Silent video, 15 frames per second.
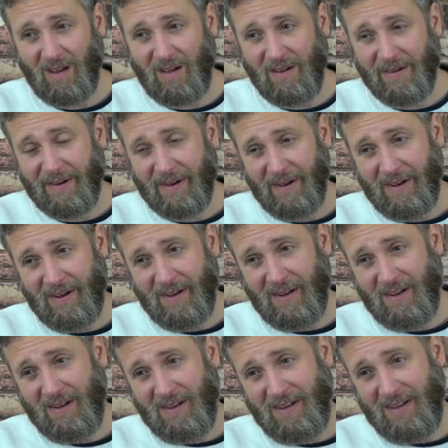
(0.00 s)

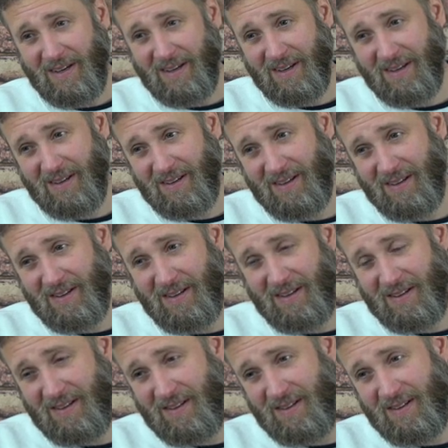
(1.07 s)

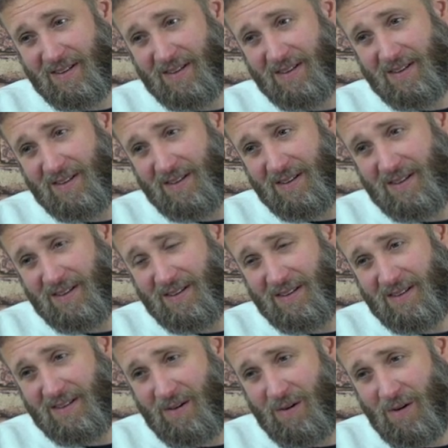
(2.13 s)

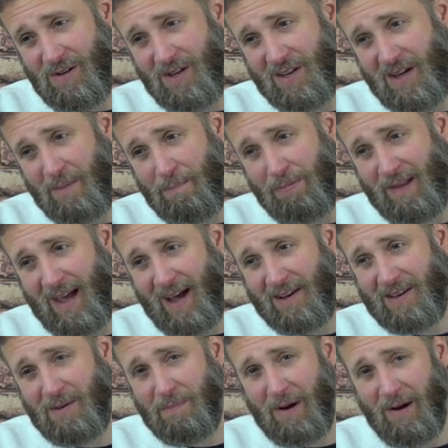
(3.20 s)

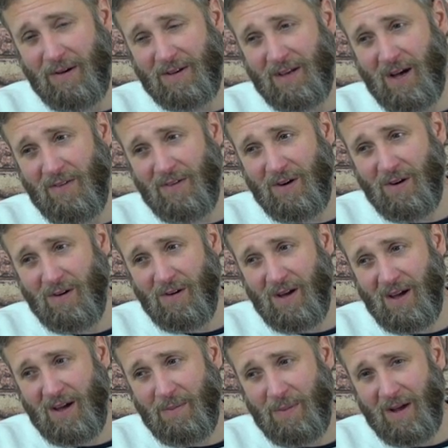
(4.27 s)

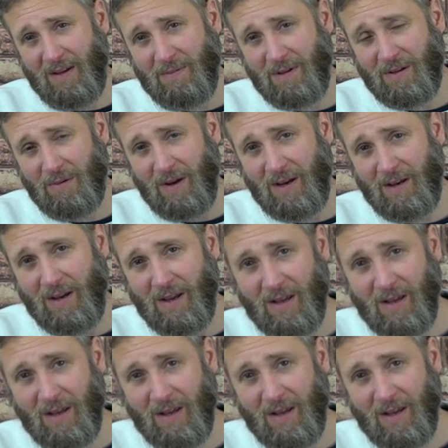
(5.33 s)
This person isn't speaking.